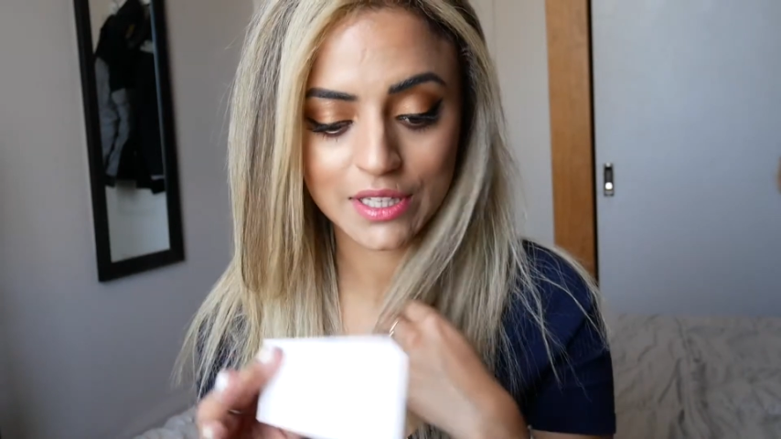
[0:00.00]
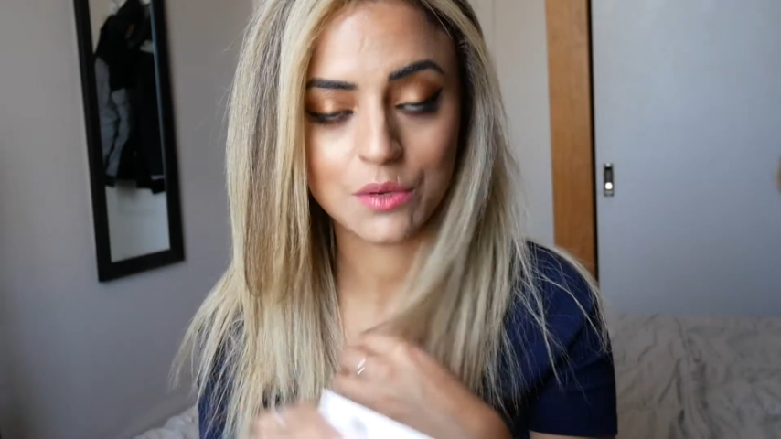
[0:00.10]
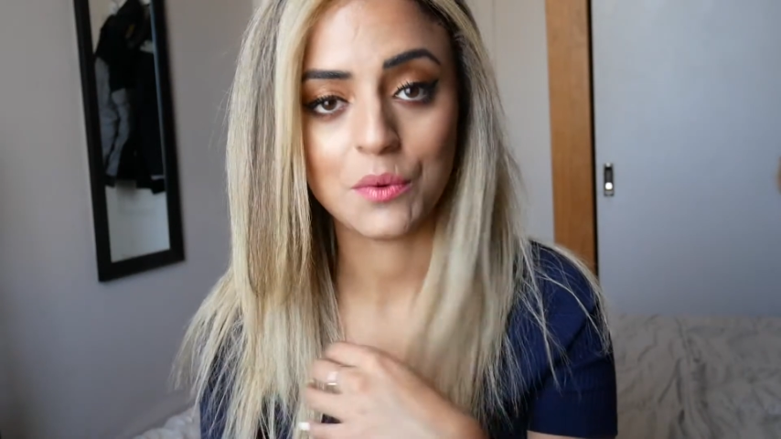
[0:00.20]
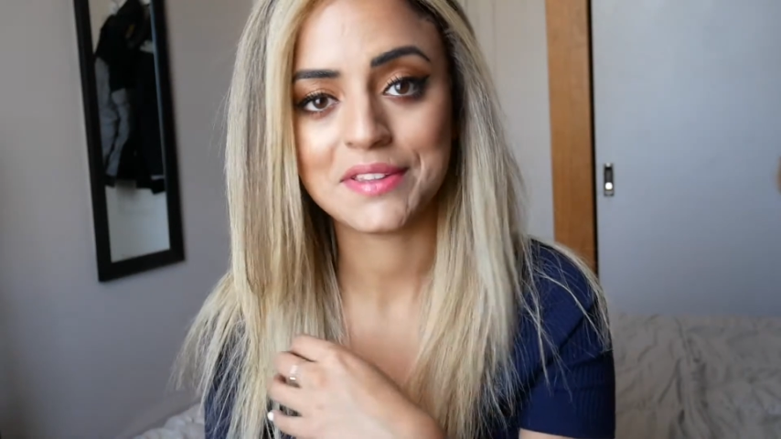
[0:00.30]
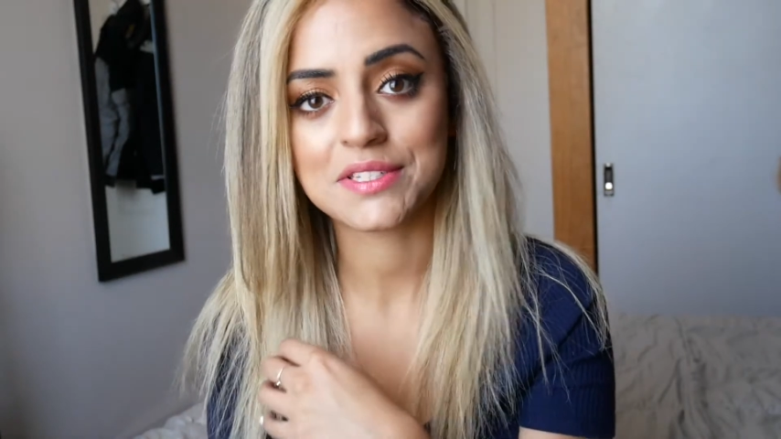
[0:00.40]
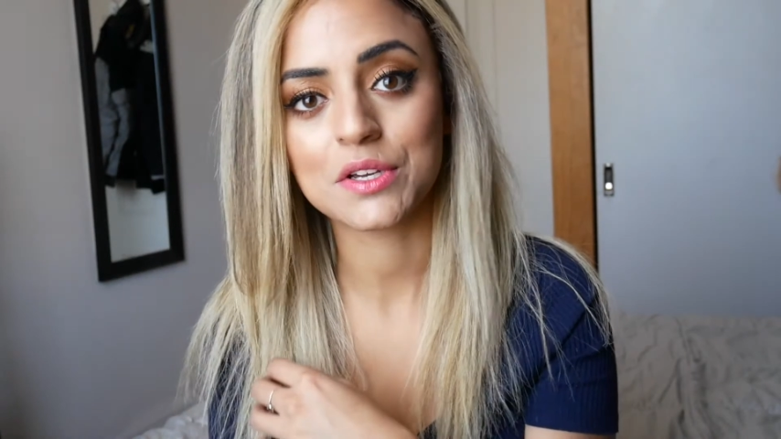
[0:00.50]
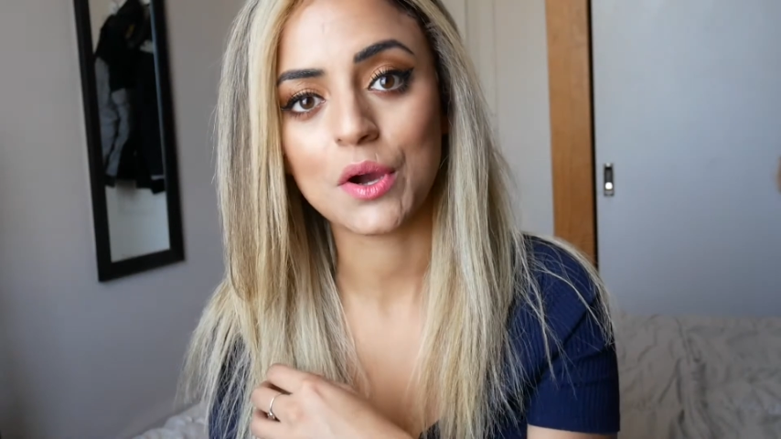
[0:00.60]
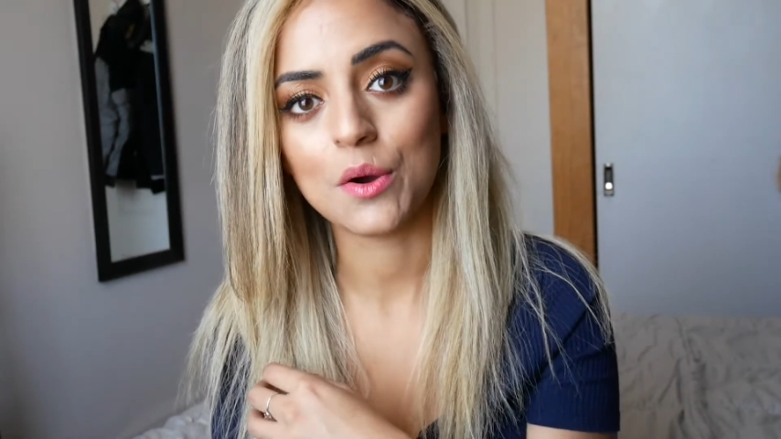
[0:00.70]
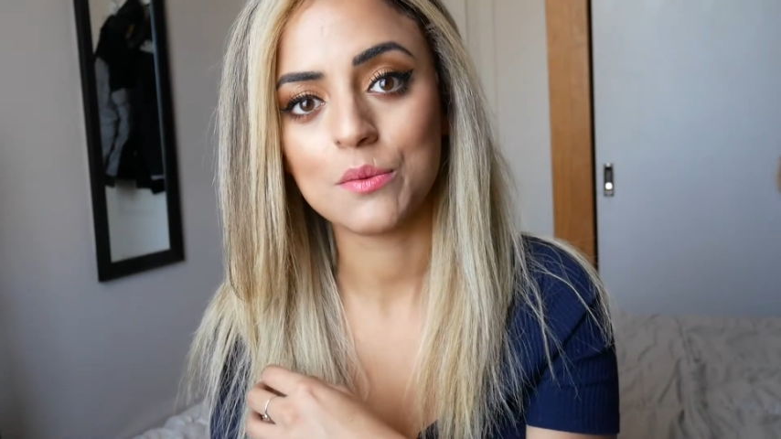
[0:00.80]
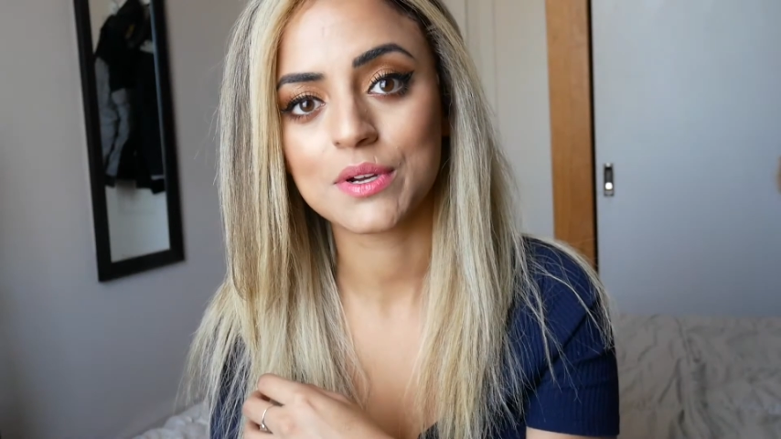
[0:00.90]
Cleanwhites a
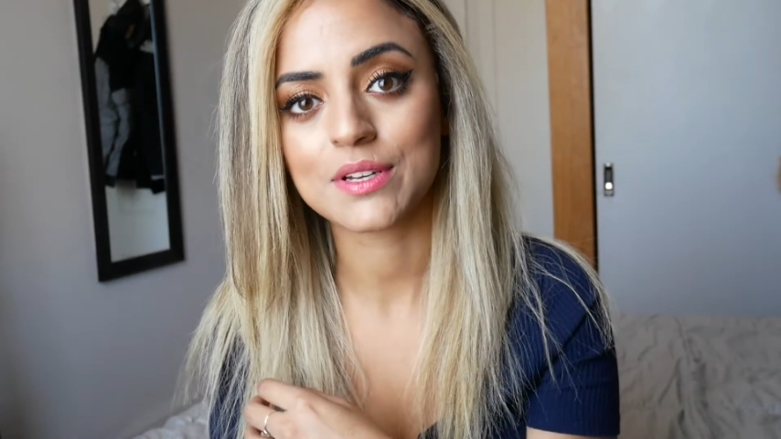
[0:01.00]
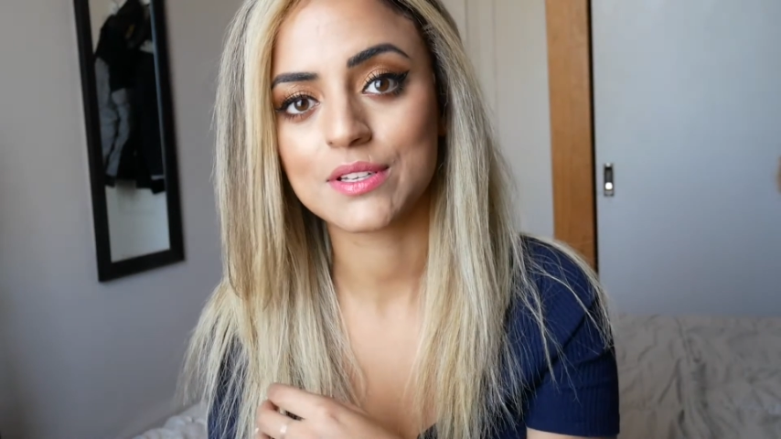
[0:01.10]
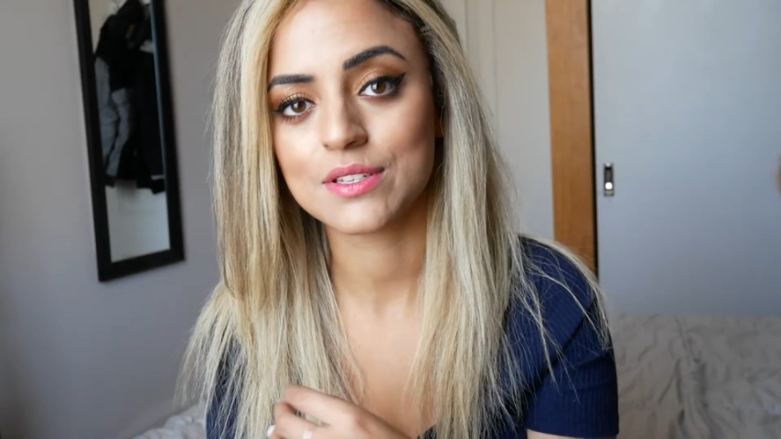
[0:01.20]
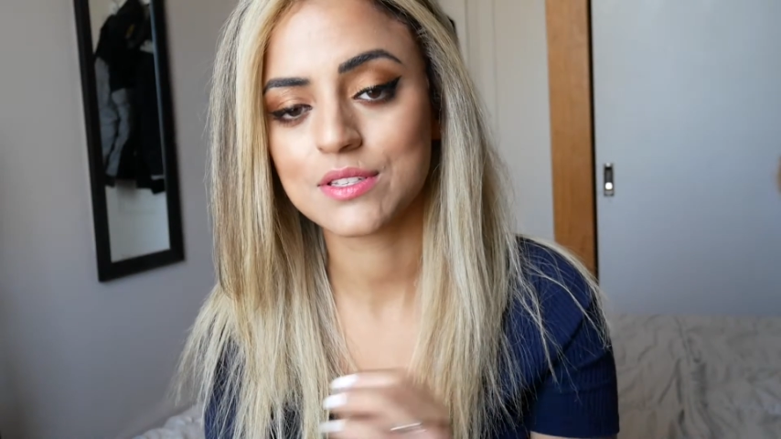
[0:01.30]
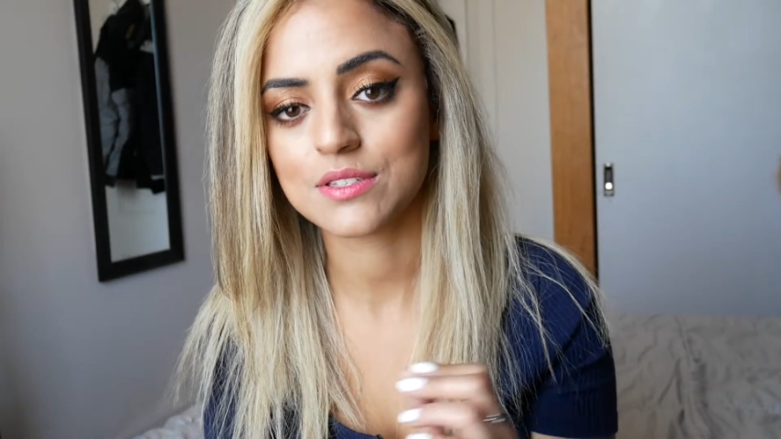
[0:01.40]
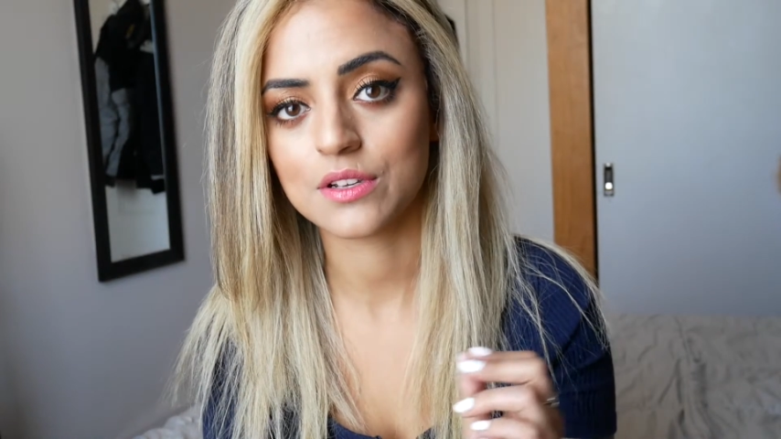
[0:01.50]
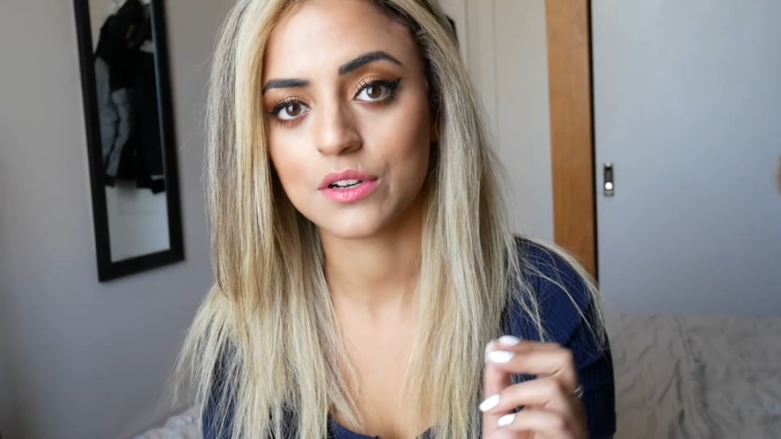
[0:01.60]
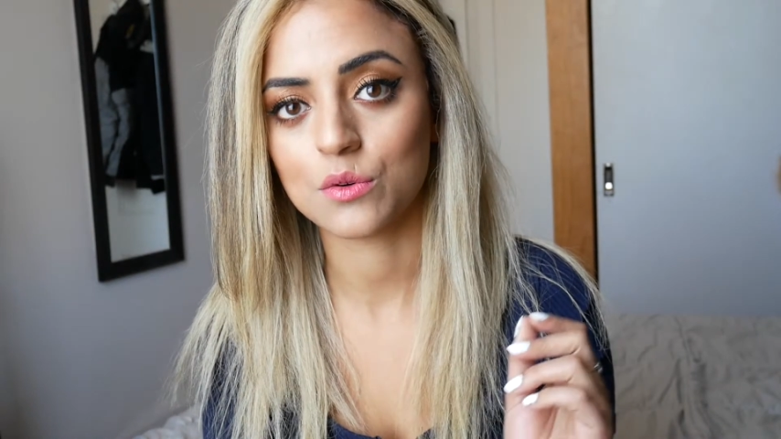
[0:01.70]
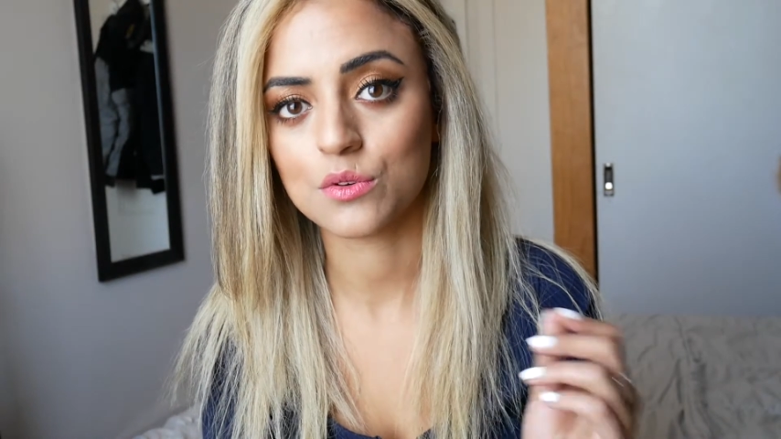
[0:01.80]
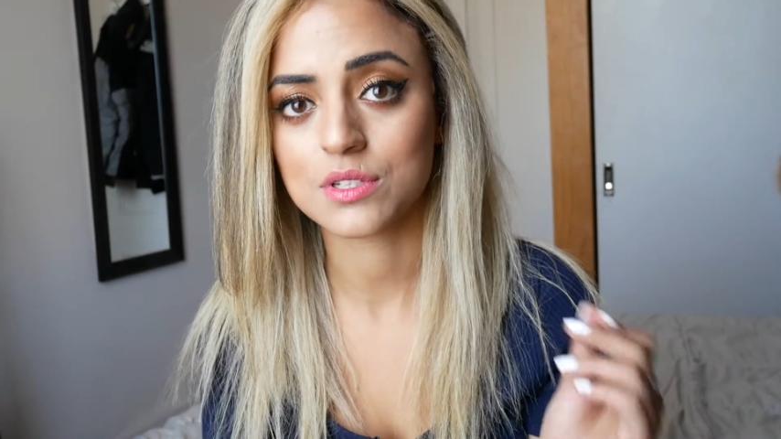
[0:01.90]
go because they're
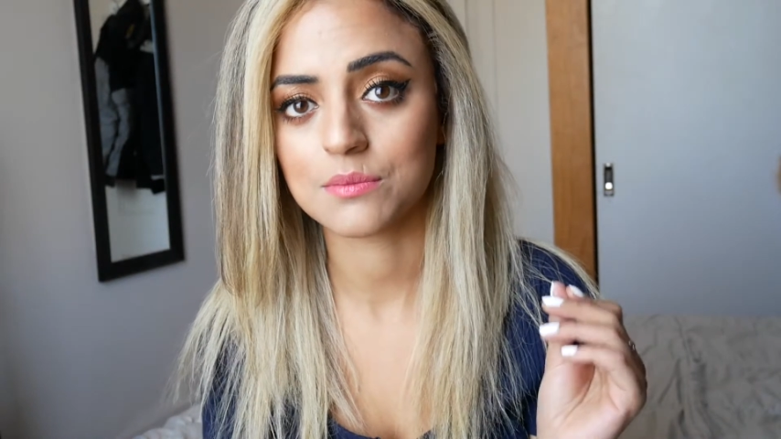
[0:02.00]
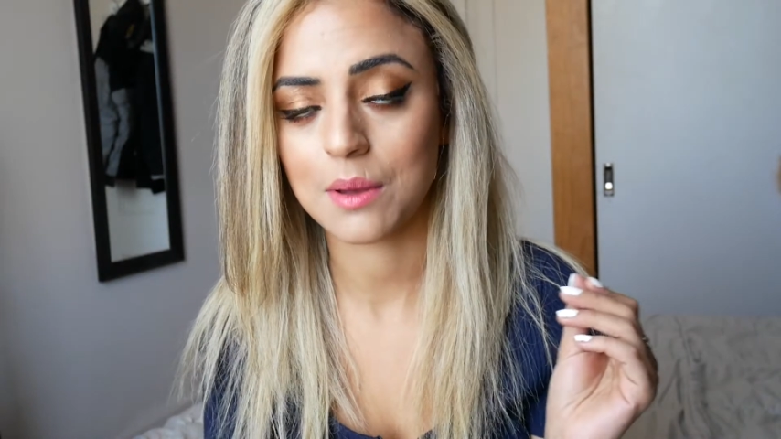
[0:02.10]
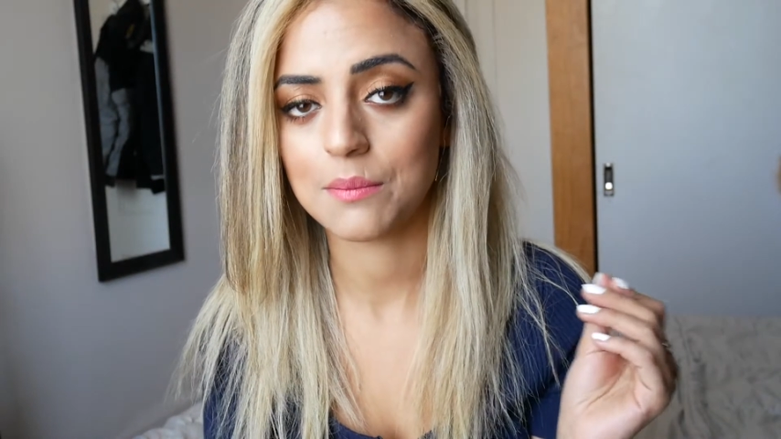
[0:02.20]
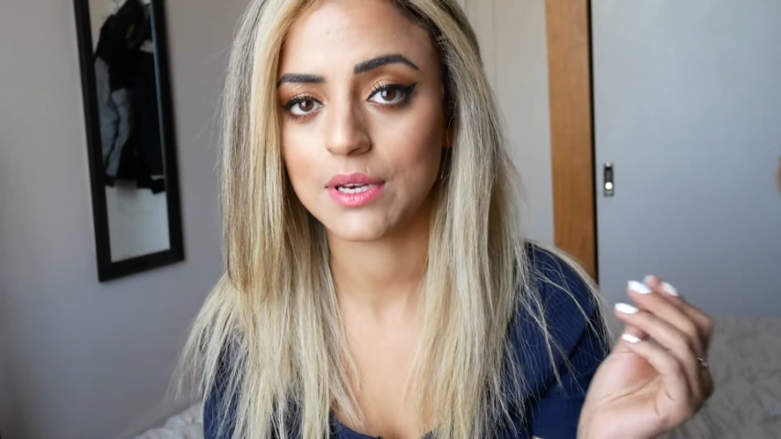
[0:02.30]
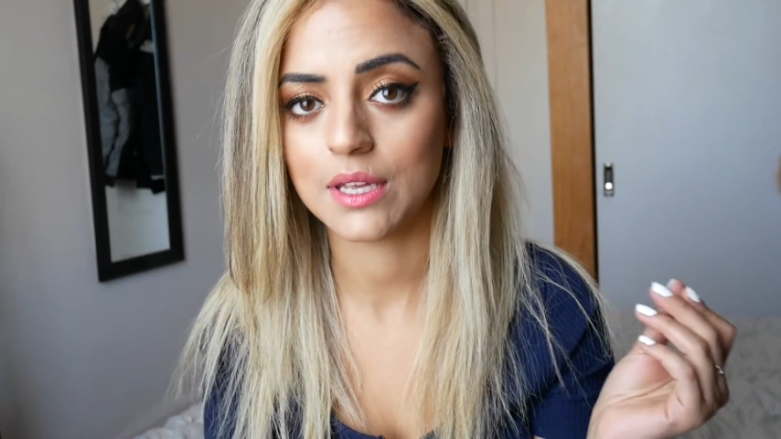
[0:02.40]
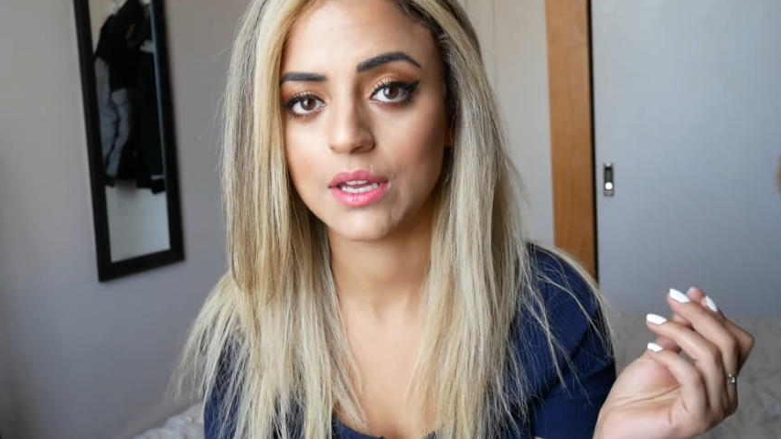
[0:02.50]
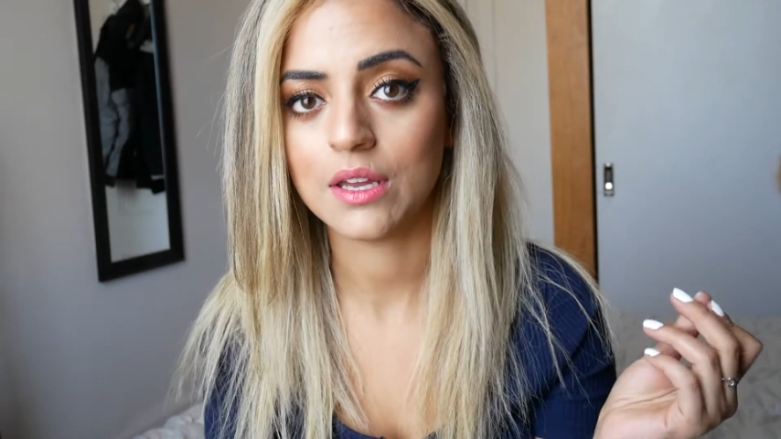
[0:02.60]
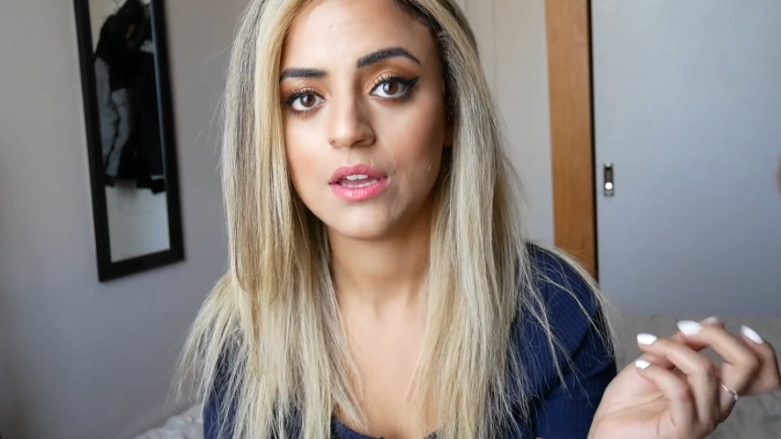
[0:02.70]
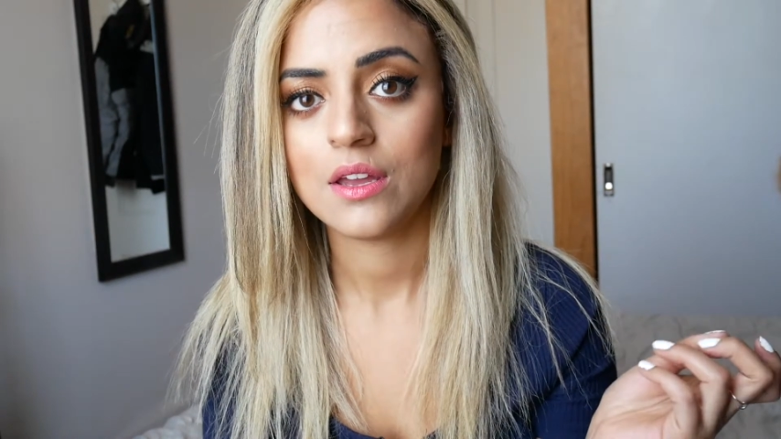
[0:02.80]
an awesome company.